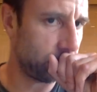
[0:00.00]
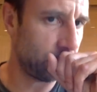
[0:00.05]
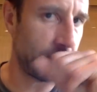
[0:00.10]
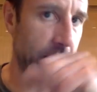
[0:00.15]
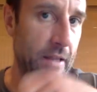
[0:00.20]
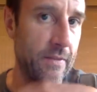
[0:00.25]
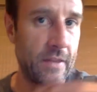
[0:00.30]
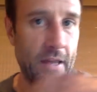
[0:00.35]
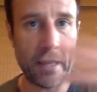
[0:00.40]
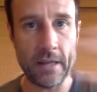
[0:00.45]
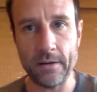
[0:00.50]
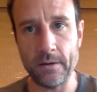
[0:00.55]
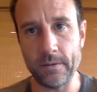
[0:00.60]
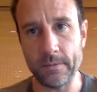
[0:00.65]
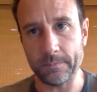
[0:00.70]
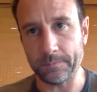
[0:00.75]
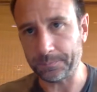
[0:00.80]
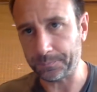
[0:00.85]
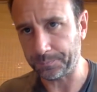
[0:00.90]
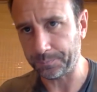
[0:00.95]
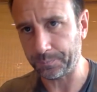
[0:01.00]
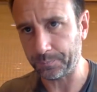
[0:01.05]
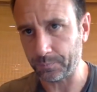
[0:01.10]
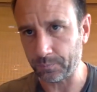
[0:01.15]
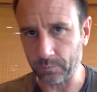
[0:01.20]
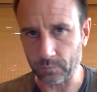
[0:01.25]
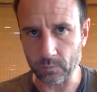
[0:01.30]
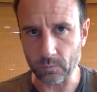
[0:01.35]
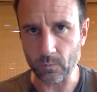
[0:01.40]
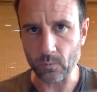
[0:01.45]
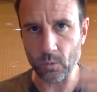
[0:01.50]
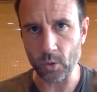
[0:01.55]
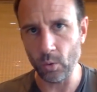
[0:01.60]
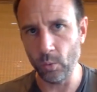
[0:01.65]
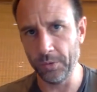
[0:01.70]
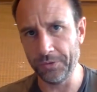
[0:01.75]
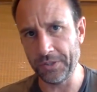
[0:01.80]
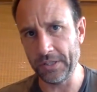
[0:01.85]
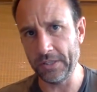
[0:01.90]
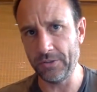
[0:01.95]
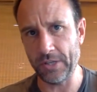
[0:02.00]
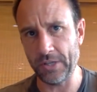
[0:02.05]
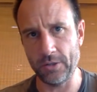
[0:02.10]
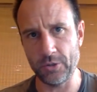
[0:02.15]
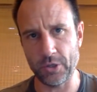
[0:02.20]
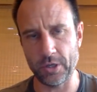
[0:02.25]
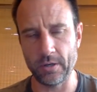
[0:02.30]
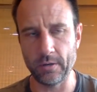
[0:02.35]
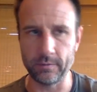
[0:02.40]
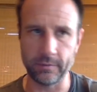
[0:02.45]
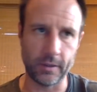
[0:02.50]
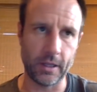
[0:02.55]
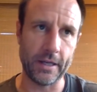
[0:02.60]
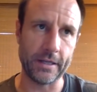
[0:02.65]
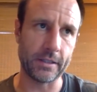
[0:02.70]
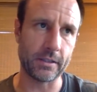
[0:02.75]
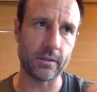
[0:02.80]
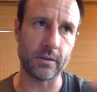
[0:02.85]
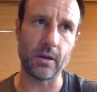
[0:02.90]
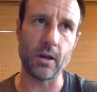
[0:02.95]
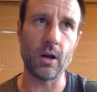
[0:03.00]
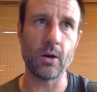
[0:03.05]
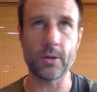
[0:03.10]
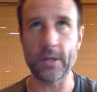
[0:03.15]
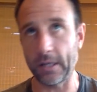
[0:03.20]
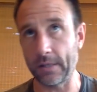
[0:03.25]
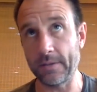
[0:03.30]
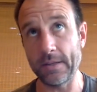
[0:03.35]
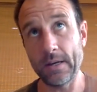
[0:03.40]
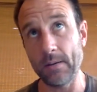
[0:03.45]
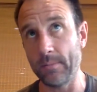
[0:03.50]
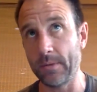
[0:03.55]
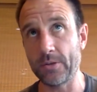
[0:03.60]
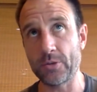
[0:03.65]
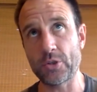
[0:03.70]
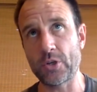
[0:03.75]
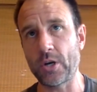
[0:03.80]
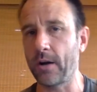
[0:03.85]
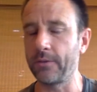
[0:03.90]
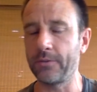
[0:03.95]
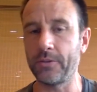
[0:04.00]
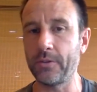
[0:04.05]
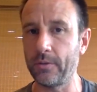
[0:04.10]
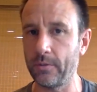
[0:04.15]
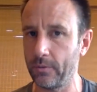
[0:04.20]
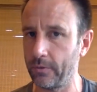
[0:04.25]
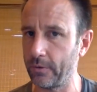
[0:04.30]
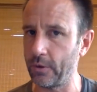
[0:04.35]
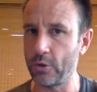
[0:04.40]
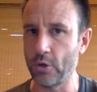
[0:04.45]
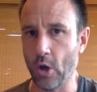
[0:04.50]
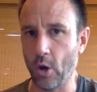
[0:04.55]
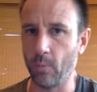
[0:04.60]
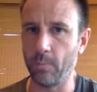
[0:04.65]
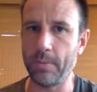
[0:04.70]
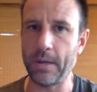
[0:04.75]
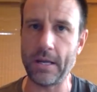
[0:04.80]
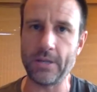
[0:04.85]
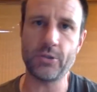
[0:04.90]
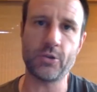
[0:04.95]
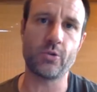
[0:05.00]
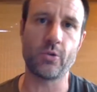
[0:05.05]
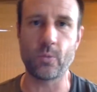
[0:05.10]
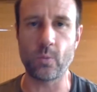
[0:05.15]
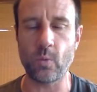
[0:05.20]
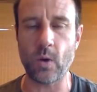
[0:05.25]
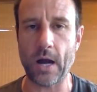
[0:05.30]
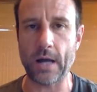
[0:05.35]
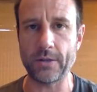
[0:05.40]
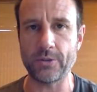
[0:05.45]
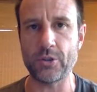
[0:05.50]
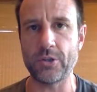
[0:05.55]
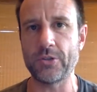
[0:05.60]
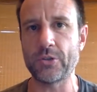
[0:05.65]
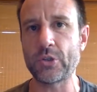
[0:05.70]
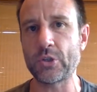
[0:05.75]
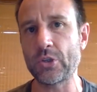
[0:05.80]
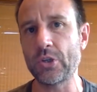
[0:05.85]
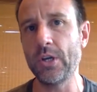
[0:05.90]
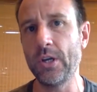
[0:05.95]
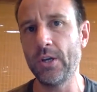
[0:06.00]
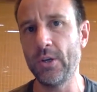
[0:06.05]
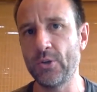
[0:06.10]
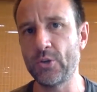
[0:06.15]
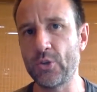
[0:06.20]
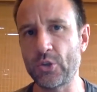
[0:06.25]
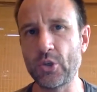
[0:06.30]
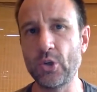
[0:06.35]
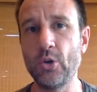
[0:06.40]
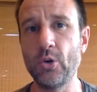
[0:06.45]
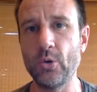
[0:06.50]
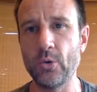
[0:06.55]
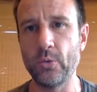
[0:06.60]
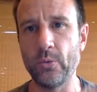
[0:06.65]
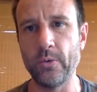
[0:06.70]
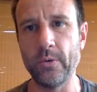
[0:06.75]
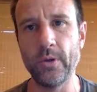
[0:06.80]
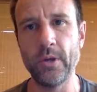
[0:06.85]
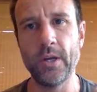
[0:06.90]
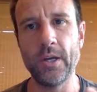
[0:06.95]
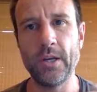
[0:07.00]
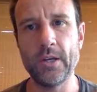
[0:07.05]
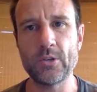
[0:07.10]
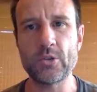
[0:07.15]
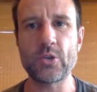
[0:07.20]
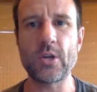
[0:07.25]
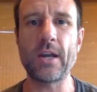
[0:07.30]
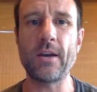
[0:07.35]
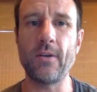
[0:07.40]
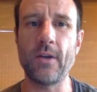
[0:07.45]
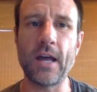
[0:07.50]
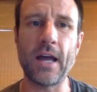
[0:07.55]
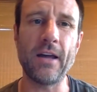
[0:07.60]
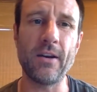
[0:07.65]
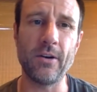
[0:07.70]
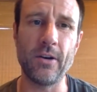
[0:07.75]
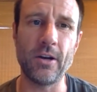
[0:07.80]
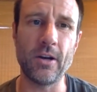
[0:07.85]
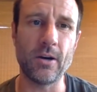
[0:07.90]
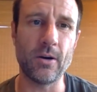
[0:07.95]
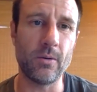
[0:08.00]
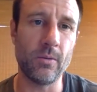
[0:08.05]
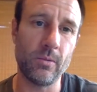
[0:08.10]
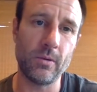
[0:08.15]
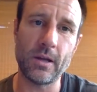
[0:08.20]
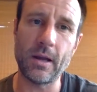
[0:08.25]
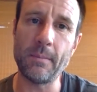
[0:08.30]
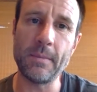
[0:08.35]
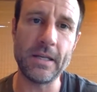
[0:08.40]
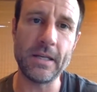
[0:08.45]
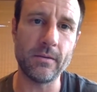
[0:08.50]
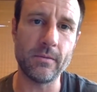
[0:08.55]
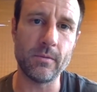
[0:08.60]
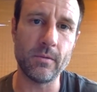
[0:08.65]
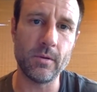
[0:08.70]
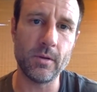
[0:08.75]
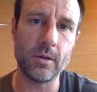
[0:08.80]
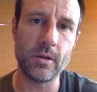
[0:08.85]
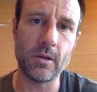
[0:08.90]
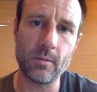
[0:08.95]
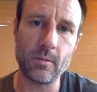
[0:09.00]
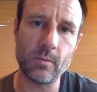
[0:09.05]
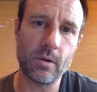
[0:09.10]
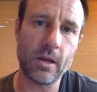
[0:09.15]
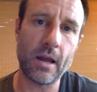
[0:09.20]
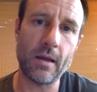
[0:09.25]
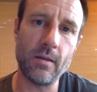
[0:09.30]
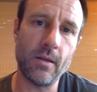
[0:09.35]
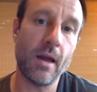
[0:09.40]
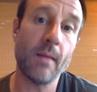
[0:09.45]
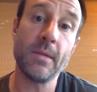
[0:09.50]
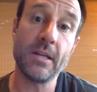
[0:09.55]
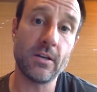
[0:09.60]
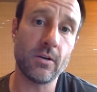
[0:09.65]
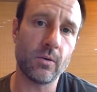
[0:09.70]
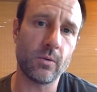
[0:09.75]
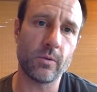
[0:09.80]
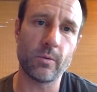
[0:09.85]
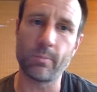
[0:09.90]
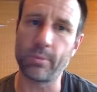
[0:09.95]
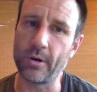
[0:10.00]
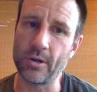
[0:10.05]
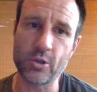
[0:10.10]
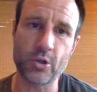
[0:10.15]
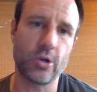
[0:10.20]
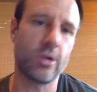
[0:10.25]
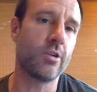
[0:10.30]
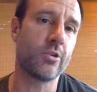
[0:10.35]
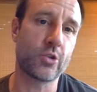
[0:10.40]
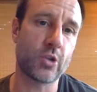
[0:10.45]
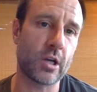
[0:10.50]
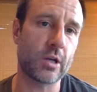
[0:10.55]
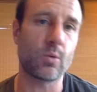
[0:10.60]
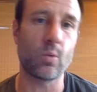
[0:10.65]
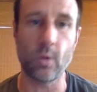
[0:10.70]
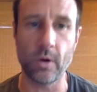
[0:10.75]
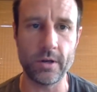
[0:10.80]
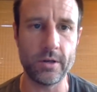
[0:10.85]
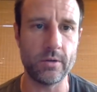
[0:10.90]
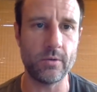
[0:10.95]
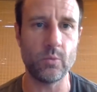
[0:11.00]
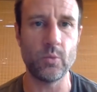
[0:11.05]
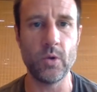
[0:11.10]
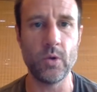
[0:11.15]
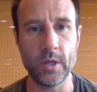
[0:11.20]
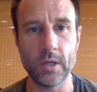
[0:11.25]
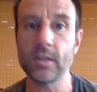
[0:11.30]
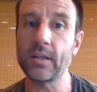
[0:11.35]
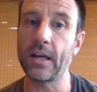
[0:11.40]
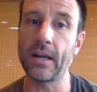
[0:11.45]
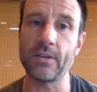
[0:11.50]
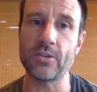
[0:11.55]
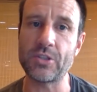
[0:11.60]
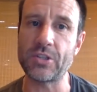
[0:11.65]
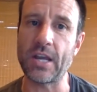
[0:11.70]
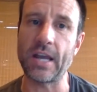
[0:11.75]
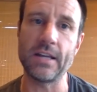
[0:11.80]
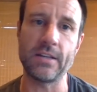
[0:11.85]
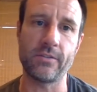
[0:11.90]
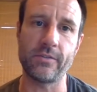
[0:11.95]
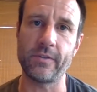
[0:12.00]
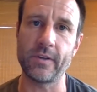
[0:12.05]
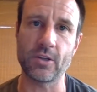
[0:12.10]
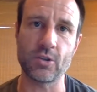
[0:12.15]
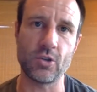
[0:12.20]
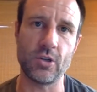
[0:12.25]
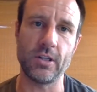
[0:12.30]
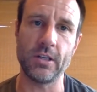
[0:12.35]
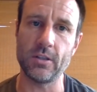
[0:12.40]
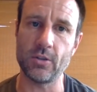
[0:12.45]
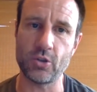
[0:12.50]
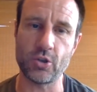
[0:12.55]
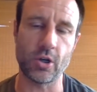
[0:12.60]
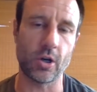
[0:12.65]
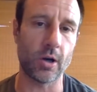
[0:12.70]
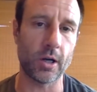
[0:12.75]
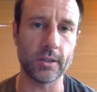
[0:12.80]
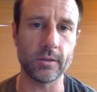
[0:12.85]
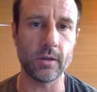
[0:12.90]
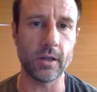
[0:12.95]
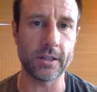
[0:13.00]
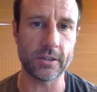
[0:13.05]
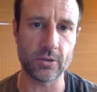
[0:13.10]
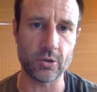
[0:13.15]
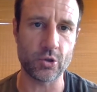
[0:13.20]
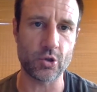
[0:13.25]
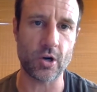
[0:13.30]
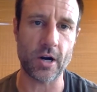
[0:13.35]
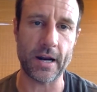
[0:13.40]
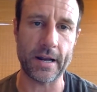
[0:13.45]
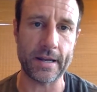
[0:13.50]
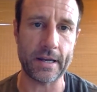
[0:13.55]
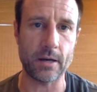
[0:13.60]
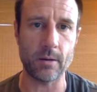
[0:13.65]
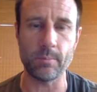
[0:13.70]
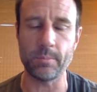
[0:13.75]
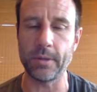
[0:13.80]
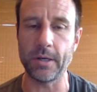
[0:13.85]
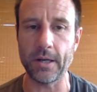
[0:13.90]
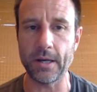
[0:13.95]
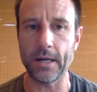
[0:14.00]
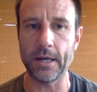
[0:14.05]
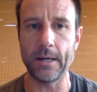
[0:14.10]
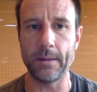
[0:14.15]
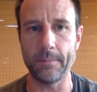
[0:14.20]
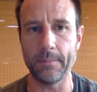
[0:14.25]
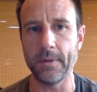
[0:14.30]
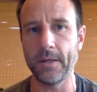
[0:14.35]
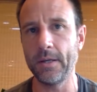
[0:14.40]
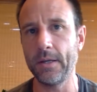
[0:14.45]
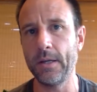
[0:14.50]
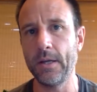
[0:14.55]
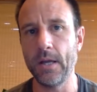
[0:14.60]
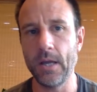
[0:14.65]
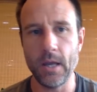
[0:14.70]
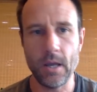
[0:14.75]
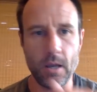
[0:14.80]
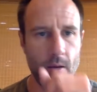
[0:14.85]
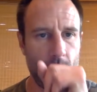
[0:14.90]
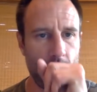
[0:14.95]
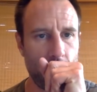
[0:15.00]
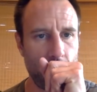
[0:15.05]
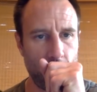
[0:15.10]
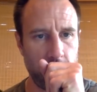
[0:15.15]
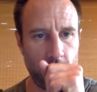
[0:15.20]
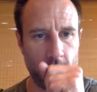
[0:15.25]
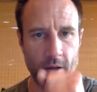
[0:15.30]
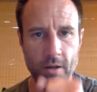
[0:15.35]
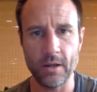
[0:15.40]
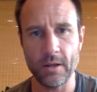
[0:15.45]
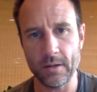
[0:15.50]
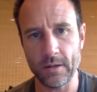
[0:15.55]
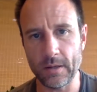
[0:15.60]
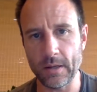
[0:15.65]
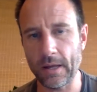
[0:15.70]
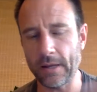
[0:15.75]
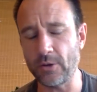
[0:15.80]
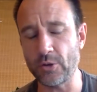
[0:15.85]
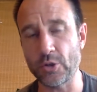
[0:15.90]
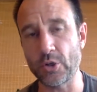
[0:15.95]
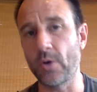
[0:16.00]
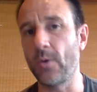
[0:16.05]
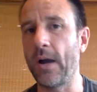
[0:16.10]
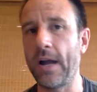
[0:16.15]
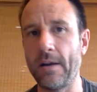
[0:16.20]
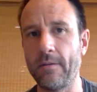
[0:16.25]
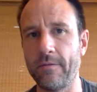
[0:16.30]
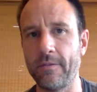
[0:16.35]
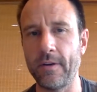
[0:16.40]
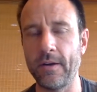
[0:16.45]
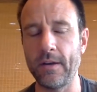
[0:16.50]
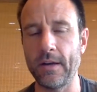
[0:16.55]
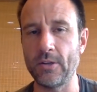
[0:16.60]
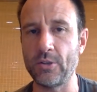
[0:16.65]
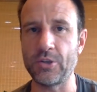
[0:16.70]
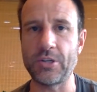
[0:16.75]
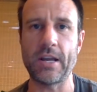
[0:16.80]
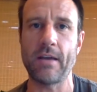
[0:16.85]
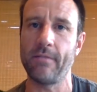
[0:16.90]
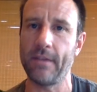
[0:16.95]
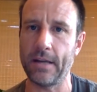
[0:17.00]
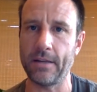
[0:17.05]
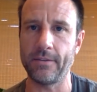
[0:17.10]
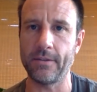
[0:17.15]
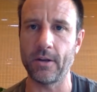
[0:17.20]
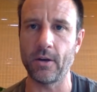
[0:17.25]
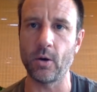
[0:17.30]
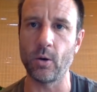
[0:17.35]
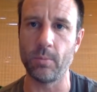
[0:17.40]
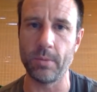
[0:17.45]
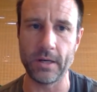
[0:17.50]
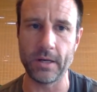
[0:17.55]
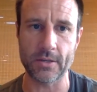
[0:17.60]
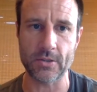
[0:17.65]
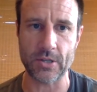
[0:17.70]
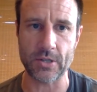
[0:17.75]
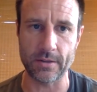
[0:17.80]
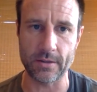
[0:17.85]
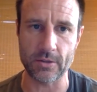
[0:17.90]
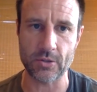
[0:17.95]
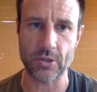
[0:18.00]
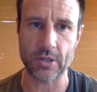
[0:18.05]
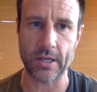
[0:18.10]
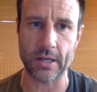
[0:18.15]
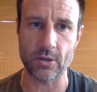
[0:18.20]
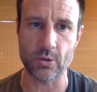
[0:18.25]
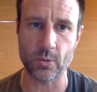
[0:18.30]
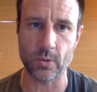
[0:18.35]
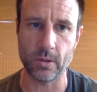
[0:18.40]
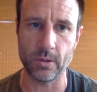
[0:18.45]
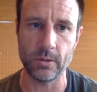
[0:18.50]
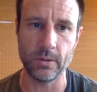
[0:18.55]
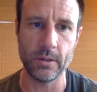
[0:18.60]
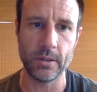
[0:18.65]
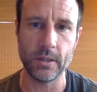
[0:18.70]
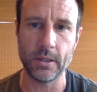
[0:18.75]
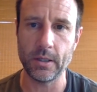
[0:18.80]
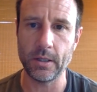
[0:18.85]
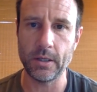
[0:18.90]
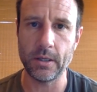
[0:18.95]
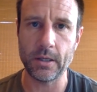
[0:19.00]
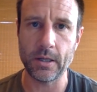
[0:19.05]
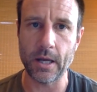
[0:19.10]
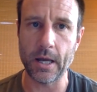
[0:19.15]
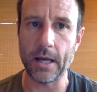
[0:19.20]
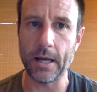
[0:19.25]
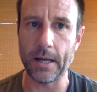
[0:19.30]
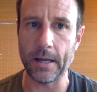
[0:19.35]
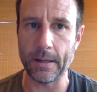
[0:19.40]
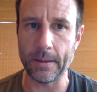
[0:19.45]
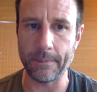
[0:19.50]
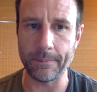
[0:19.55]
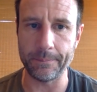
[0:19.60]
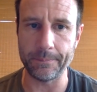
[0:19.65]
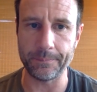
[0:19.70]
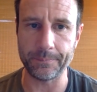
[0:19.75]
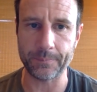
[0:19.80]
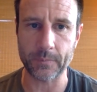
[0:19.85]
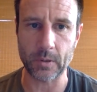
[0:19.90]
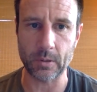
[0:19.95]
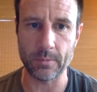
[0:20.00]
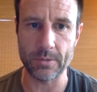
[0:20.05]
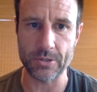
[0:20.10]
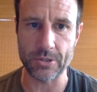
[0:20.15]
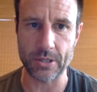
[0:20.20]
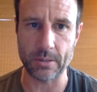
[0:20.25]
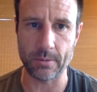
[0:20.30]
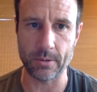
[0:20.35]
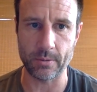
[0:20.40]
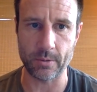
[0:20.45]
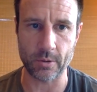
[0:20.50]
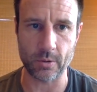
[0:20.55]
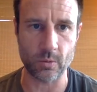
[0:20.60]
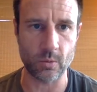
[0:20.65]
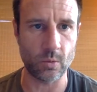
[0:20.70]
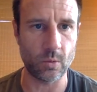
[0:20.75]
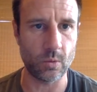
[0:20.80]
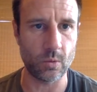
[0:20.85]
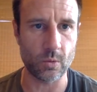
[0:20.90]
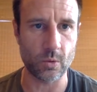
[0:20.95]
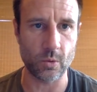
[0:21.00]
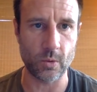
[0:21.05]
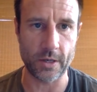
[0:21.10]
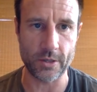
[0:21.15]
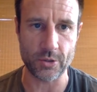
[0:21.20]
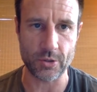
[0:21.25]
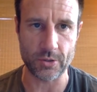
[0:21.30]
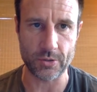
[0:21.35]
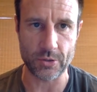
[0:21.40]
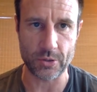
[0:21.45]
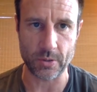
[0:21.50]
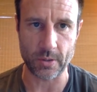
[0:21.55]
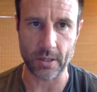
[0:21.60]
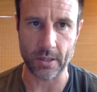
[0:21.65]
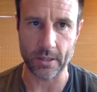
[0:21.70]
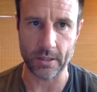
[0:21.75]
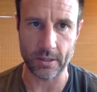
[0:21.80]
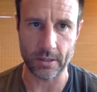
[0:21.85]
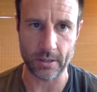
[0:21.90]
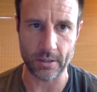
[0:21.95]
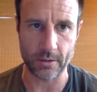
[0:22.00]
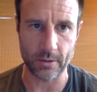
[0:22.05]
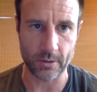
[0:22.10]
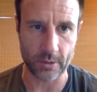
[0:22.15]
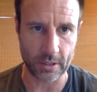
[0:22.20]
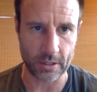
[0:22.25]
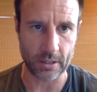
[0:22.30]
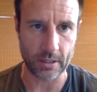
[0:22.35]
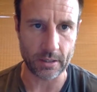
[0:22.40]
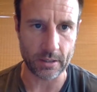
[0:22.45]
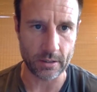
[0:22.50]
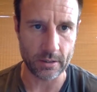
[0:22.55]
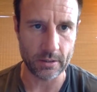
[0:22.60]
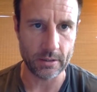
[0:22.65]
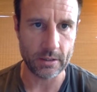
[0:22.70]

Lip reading: and then with the intention of like, okay, then I'm going to start the note based watches soon. So I don't know. I mean, I mean, The Prisoner is like one kind of science fiction-y show I'd like to try out, but I just haven't had the openings on the schedule. Let me see how many more questions there are here. Okay.